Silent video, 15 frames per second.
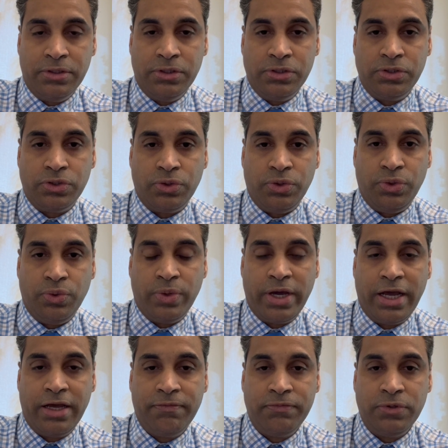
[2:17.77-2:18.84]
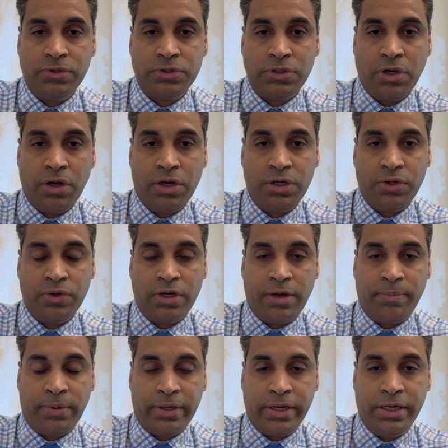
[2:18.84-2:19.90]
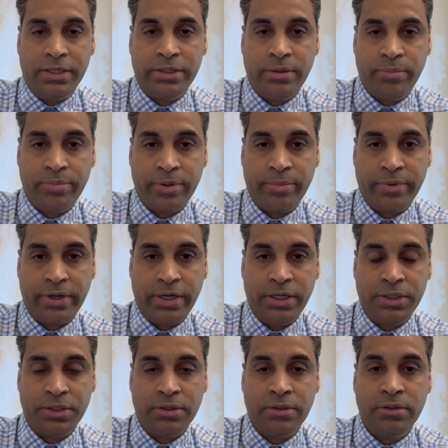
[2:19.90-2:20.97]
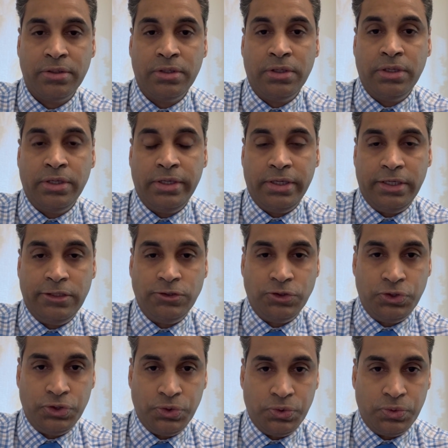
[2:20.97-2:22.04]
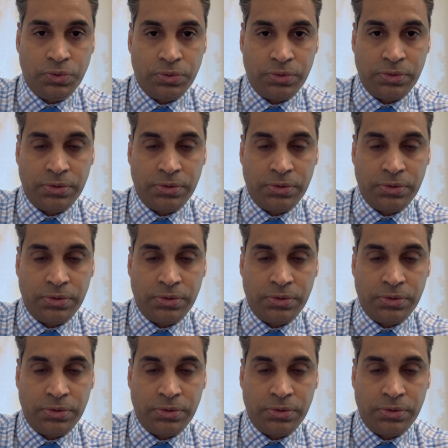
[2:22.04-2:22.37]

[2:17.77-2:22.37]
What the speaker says: So you have to start your application preparation in June.